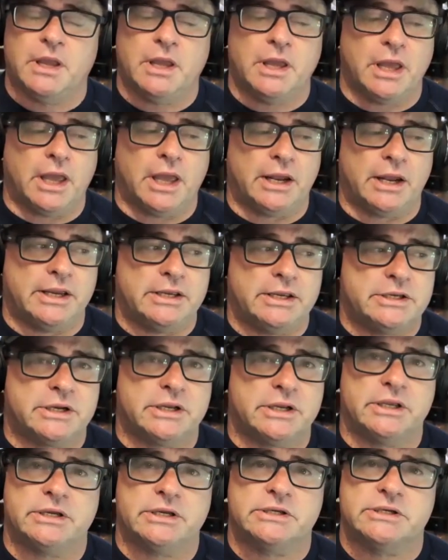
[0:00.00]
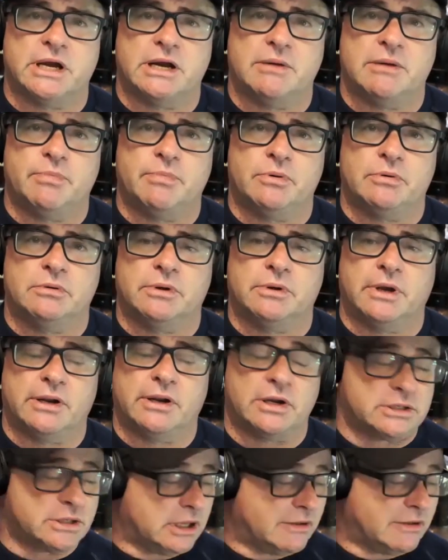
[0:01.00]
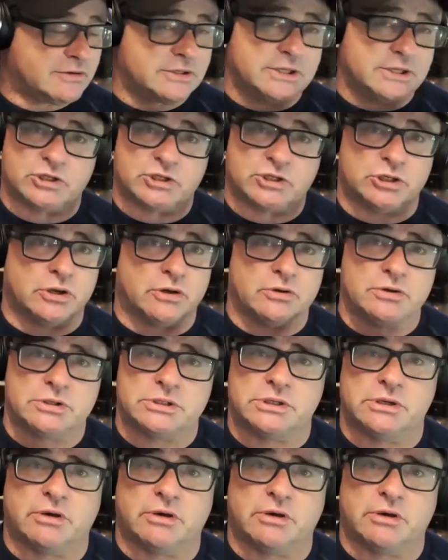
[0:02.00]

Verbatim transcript: And he did an example, and I saw his lecture notes,